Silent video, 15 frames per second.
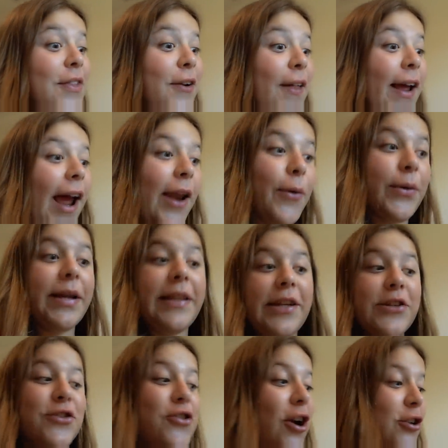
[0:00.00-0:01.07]
They're like, I don't need the
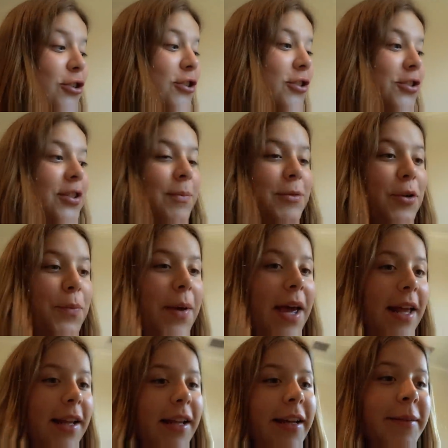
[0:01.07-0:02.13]
instructions because I'm so
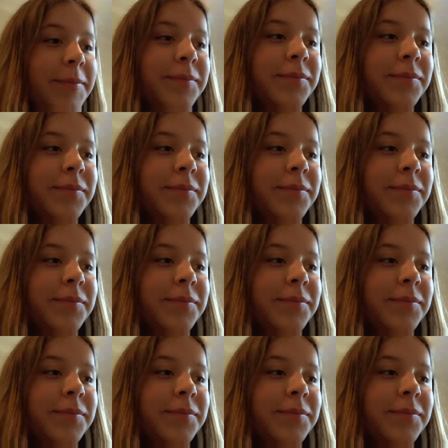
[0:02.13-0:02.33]
manly.